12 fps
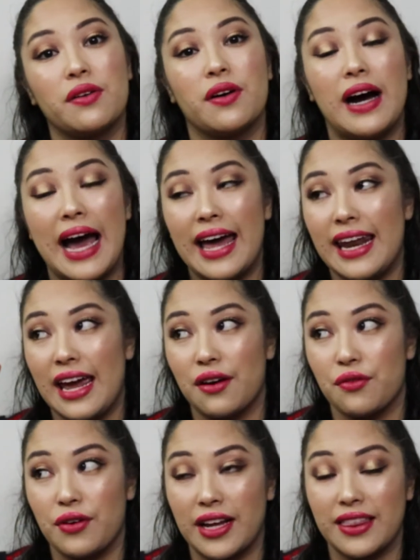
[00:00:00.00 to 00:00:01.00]
go ahead and
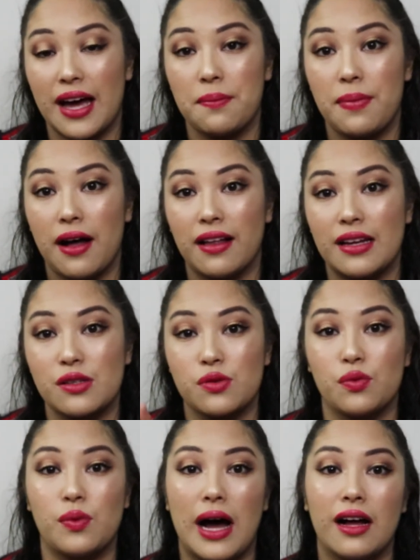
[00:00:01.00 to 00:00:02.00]
ring that bell as
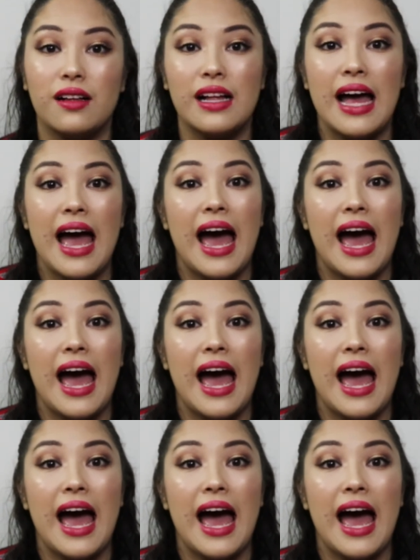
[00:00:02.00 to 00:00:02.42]
well.